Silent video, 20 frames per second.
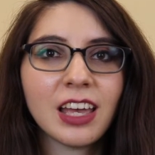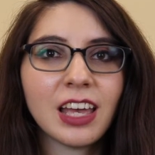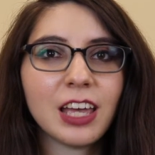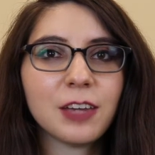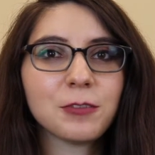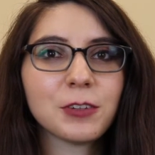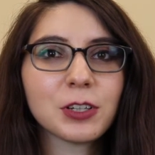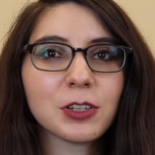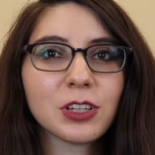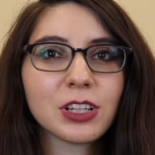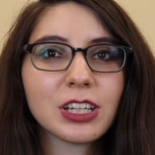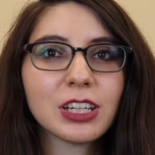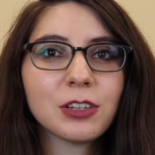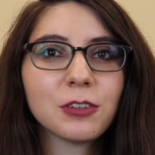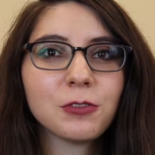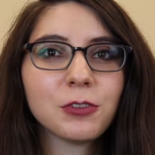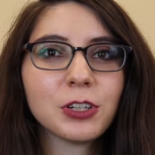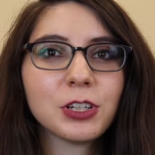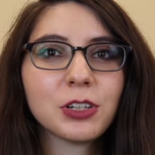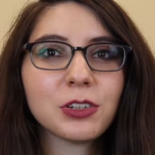If you're
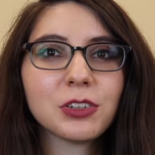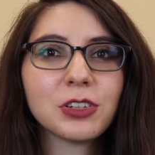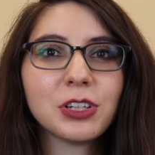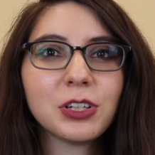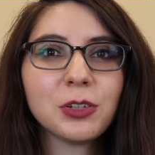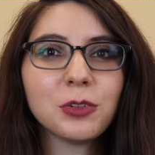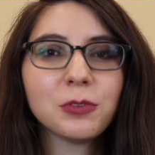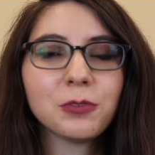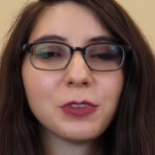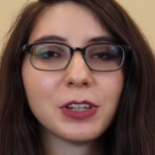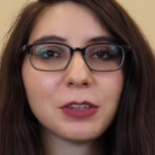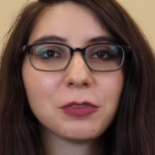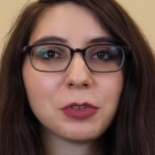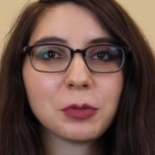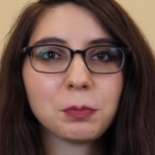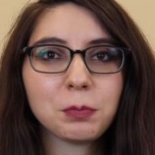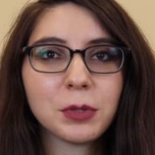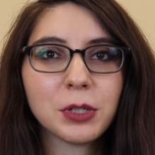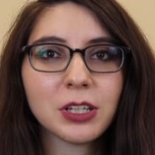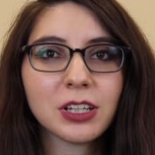looking for your new
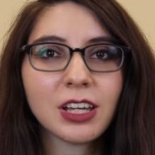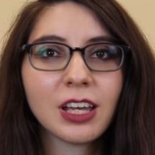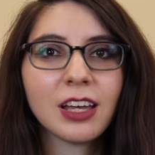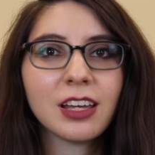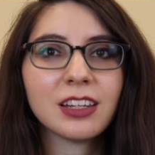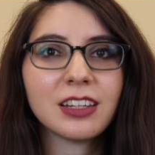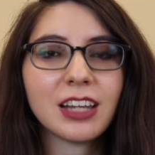favorite book,